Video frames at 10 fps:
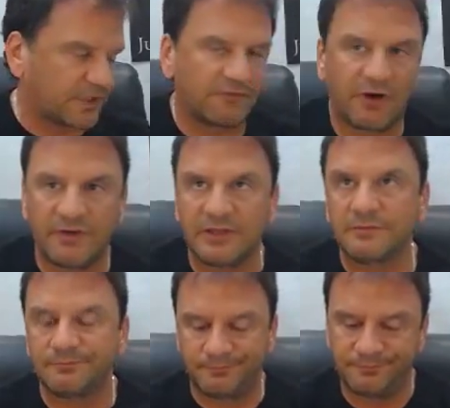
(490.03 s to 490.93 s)

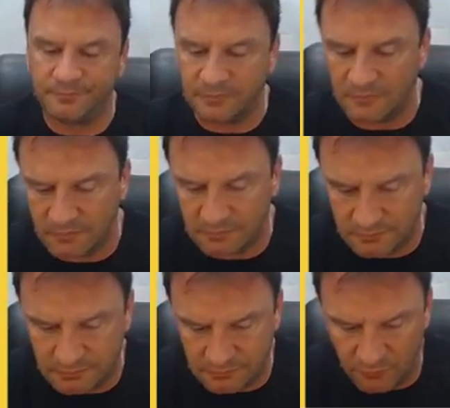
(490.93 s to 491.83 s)
Very
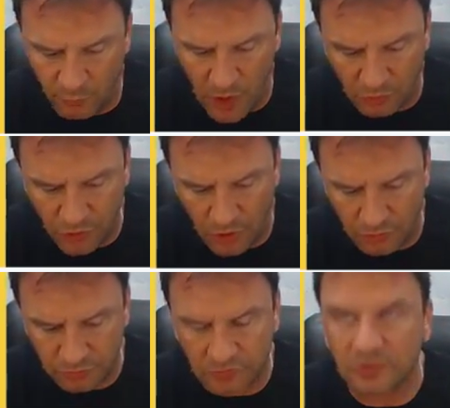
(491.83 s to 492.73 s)

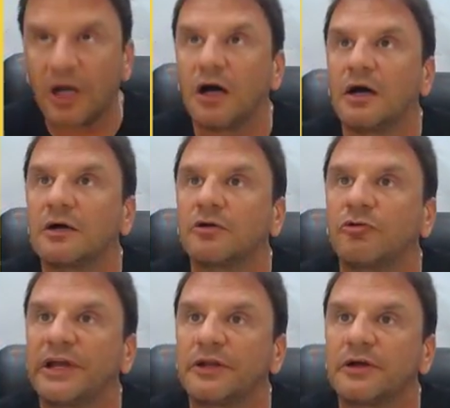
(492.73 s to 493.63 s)
well-known
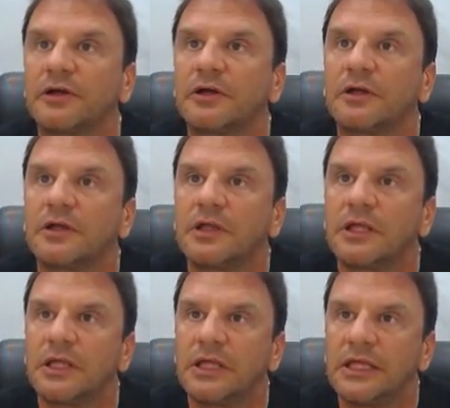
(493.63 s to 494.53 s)
grader.
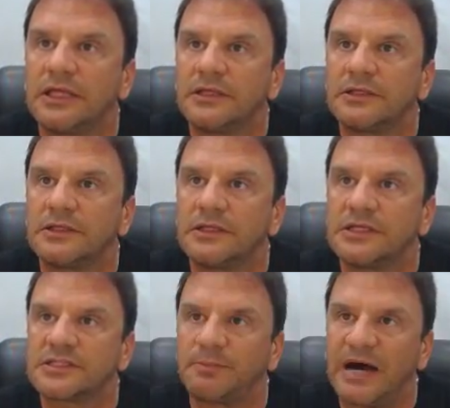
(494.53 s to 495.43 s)

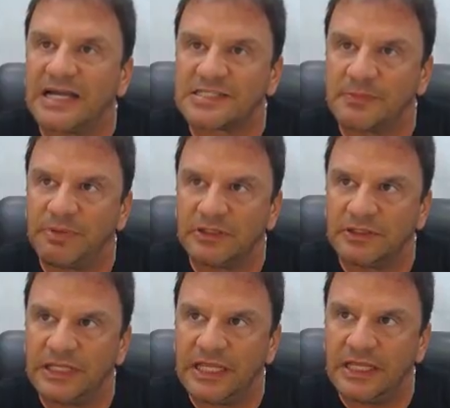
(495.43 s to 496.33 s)
Is the
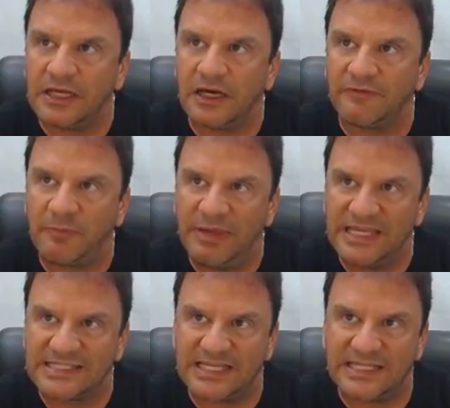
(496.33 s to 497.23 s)
possibility of a
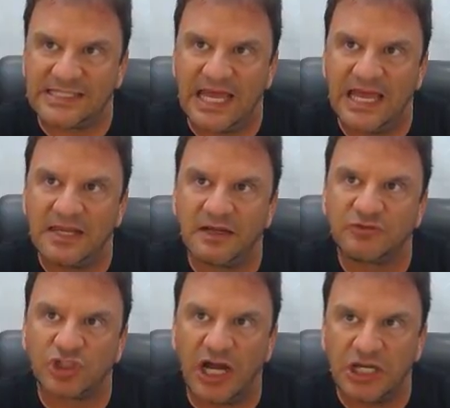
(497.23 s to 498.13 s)
PSA 10 of
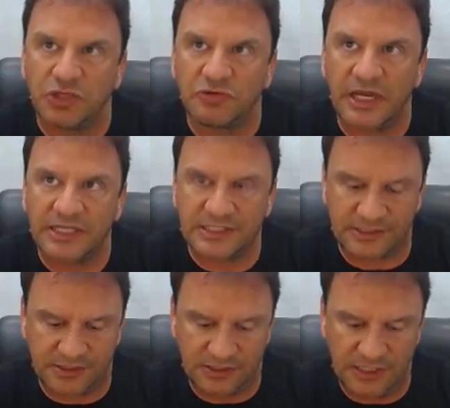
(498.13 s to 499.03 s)
Johnny
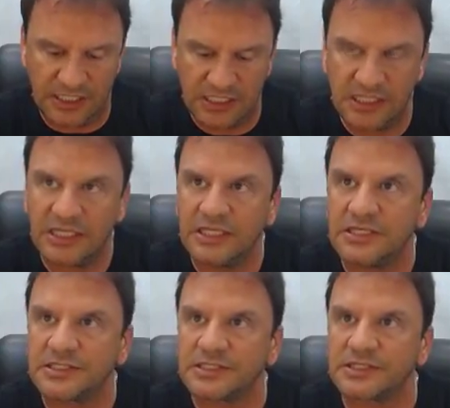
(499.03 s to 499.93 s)
Unitas. He
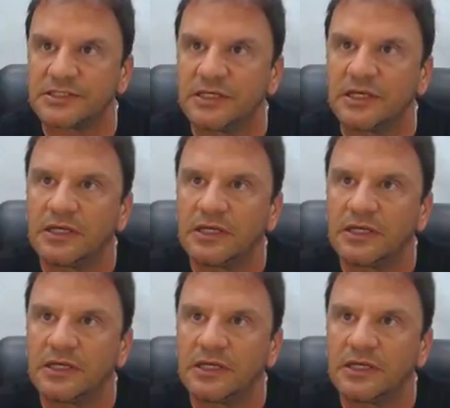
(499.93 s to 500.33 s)
is